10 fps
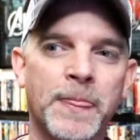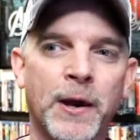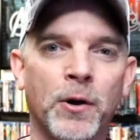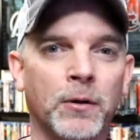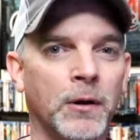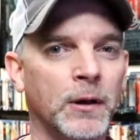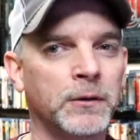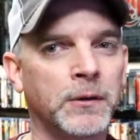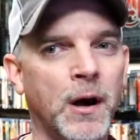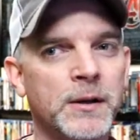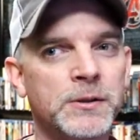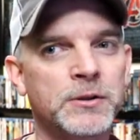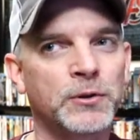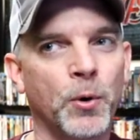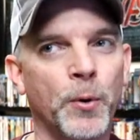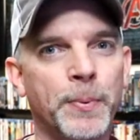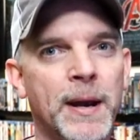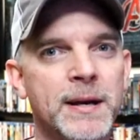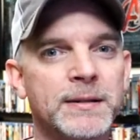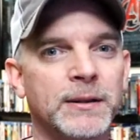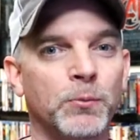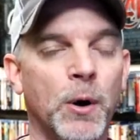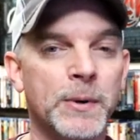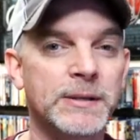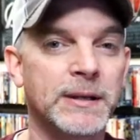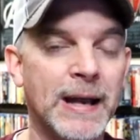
They are a lot slower paced than what we see